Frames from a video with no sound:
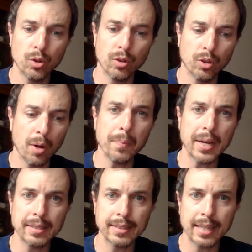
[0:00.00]
to
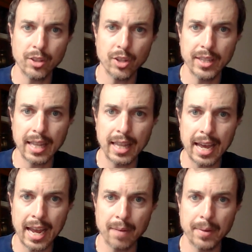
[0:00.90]
compensate the
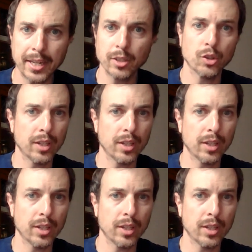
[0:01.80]
delay and making